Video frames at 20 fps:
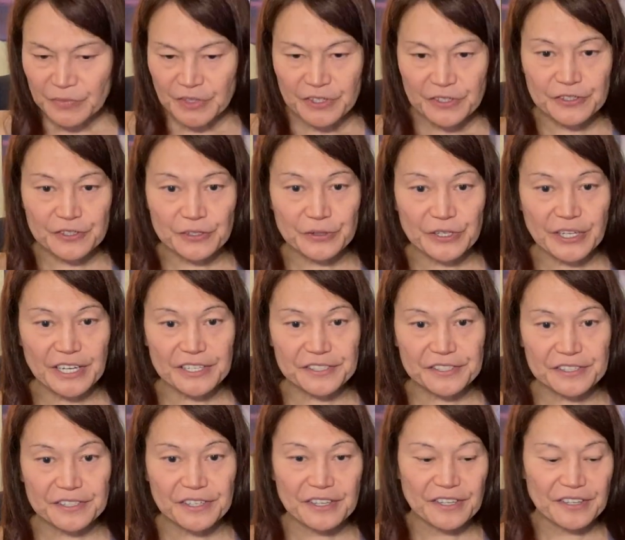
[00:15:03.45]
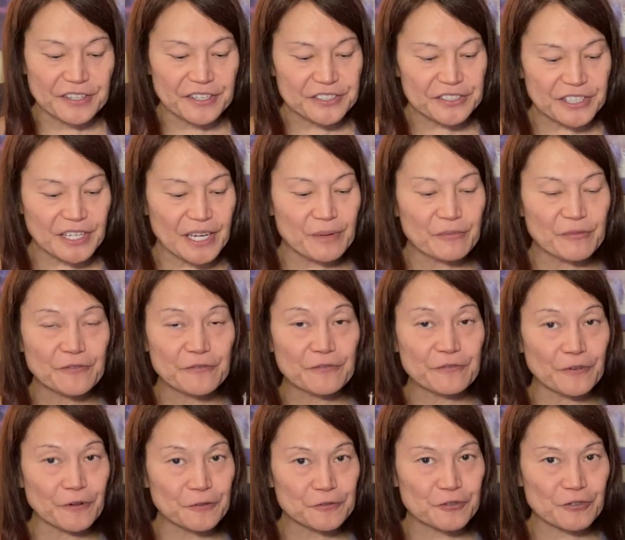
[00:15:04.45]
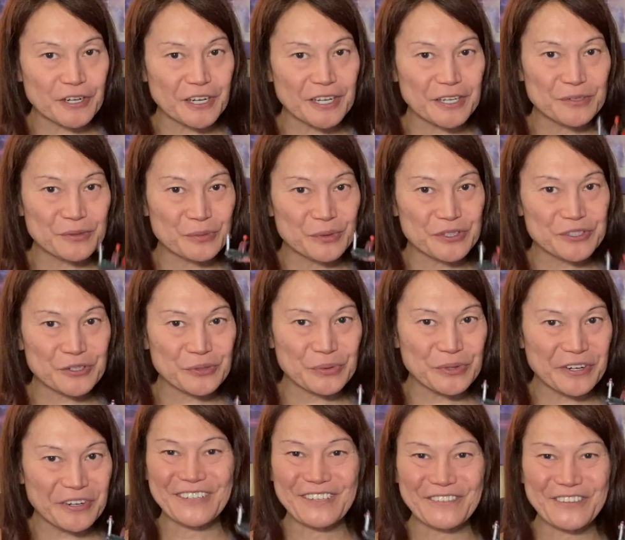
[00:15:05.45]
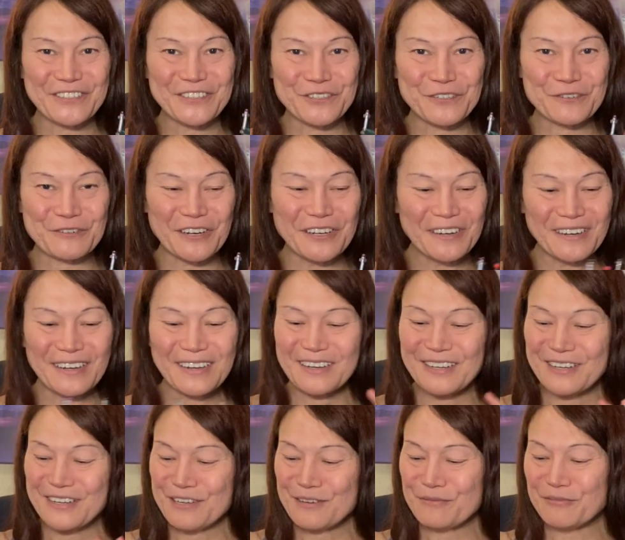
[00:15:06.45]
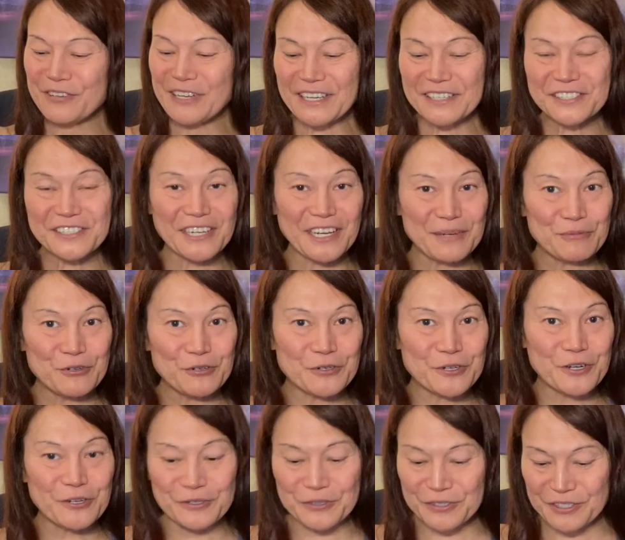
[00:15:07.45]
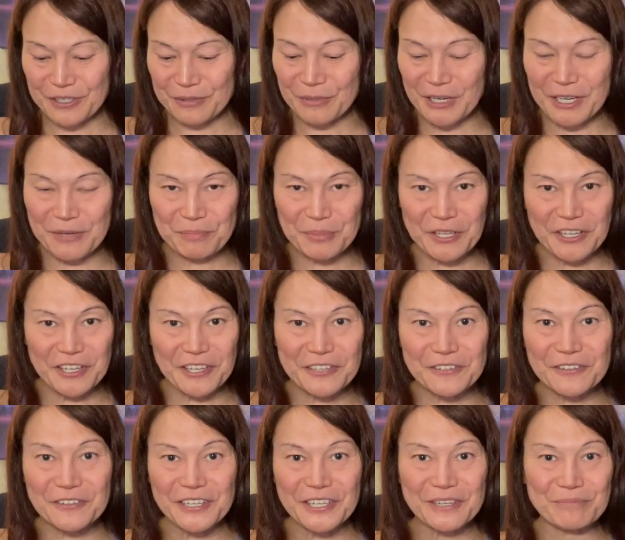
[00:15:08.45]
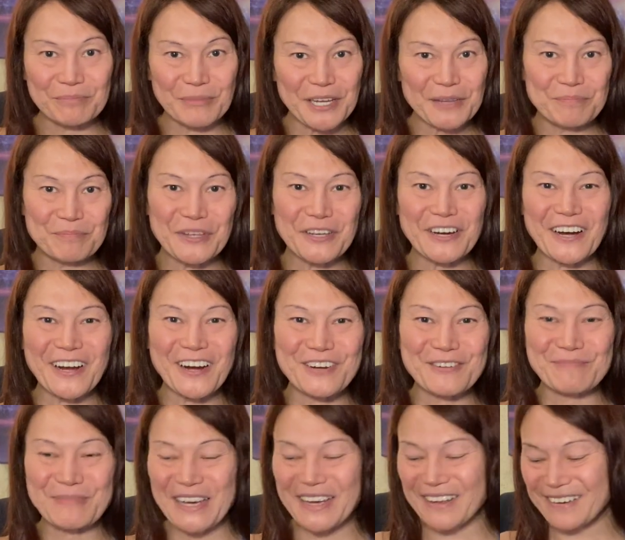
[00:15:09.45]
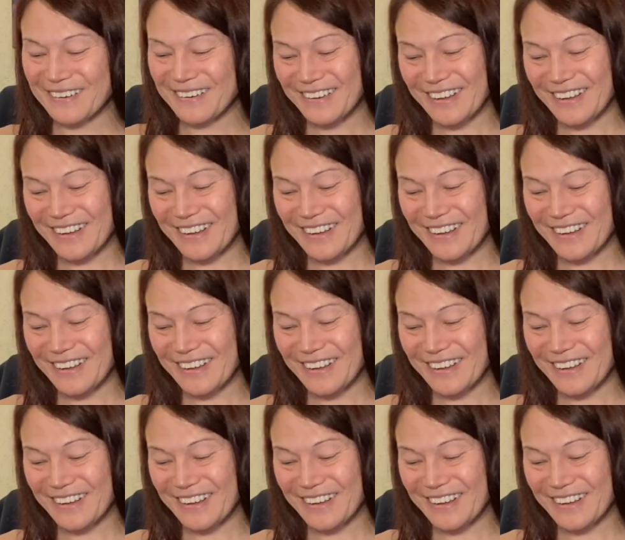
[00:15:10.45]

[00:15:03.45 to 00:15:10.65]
So yes, this time Voltron was the winner of the two run. Next time, who knows? It might be Eagle, it might be Iron Man.